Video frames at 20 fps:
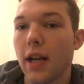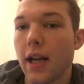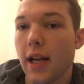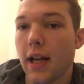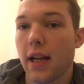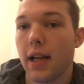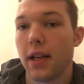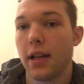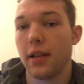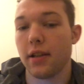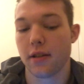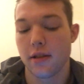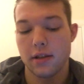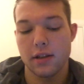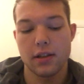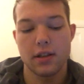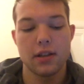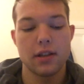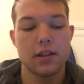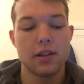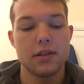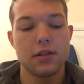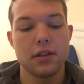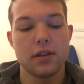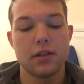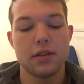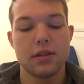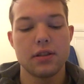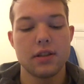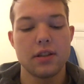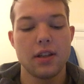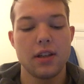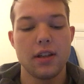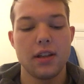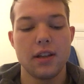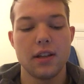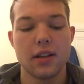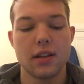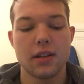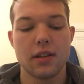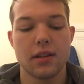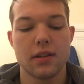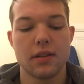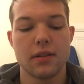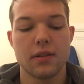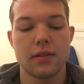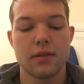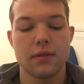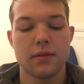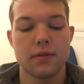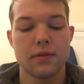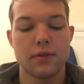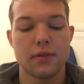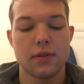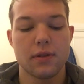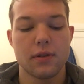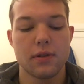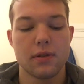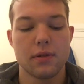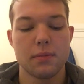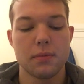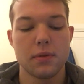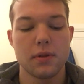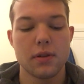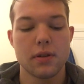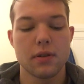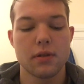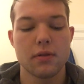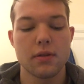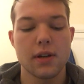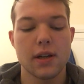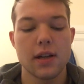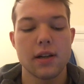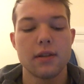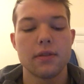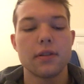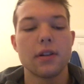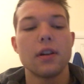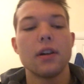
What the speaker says: and as you can see from the graph,